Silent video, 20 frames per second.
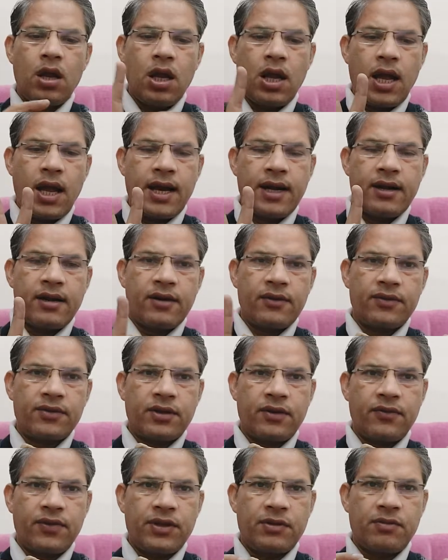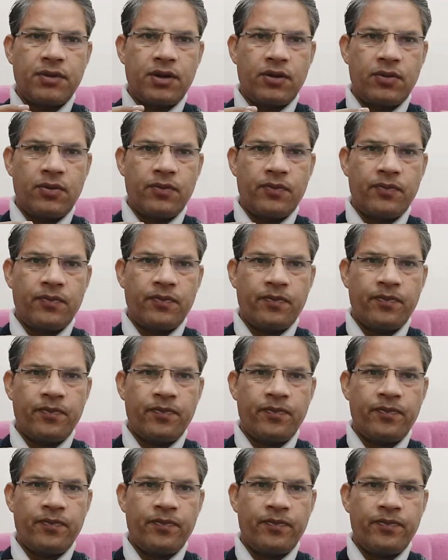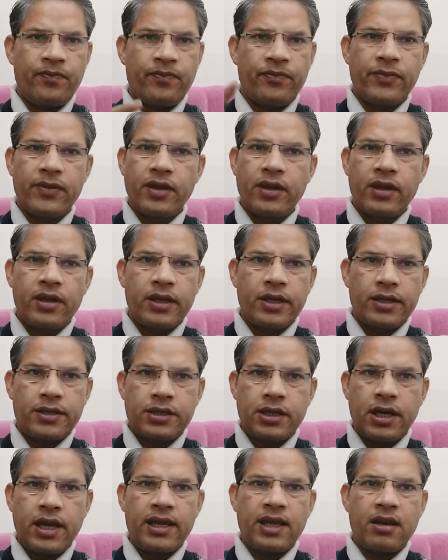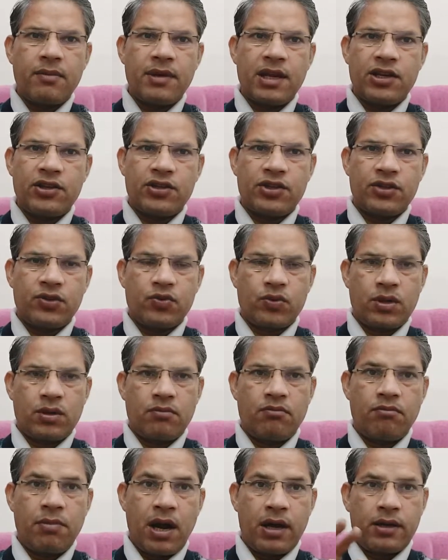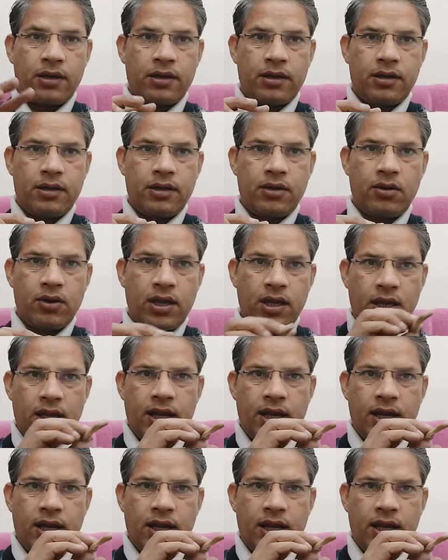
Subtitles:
and rough surface below. Still I can manage this one, but okay,